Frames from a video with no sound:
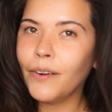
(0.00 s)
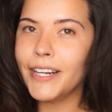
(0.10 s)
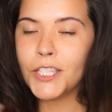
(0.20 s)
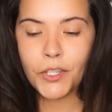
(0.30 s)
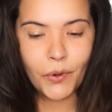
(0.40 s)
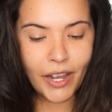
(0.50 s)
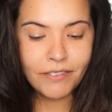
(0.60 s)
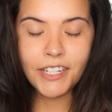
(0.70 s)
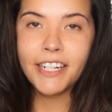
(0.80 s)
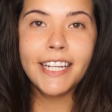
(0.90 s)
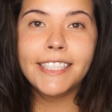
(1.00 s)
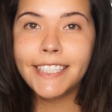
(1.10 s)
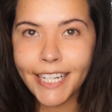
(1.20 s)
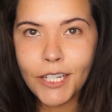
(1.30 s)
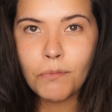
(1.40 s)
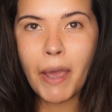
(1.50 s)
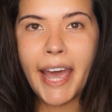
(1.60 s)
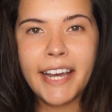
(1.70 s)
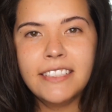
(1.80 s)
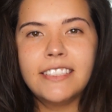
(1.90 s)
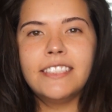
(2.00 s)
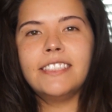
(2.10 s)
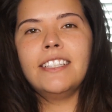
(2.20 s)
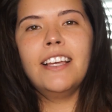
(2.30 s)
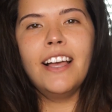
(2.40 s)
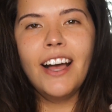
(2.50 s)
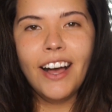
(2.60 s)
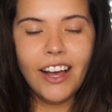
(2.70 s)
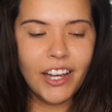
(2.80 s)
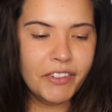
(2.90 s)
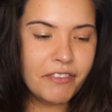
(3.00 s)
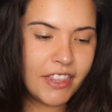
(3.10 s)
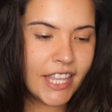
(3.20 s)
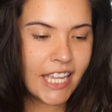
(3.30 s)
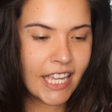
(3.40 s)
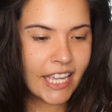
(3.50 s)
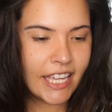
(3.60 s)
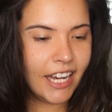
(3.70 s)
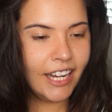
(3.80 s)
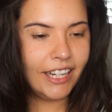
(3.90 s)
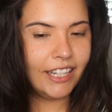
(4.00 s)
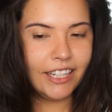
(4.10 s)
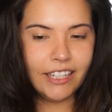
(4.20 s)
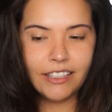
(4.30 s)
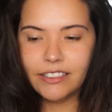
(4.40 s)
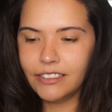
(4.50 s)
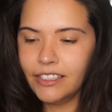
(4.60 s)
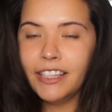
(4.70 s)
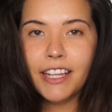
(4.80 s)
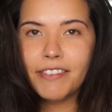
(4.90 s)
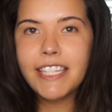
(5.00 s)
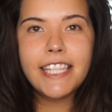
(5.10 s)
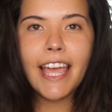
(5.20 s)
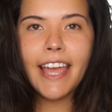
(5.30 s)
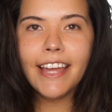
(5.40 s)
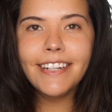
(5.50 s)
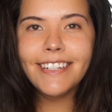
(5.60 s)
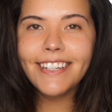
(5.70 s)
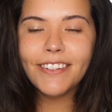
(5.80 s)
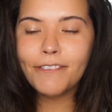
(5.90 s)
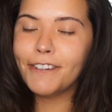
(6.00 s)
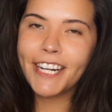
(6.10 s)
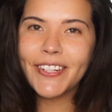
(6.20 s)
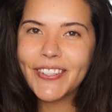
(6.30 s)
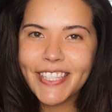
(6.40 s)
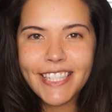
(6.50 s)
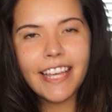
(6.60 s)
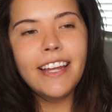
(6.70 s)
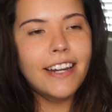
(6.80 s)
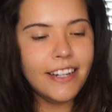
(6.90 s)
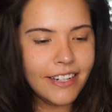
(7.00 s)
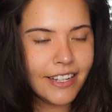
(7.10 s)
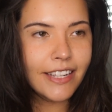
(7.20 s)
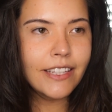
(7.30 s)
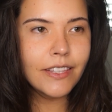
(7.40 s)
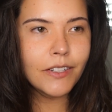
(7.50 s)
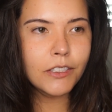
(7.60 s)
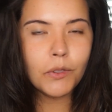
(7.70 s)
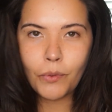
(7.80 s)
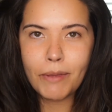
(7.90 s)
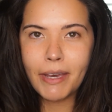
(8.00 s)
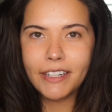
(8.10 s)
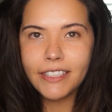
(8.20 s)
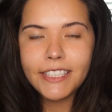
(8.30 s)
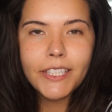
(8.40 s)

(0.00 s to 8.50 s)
All right, so I've done a second pass of the uh, Loving Tan freckles and it looks way better.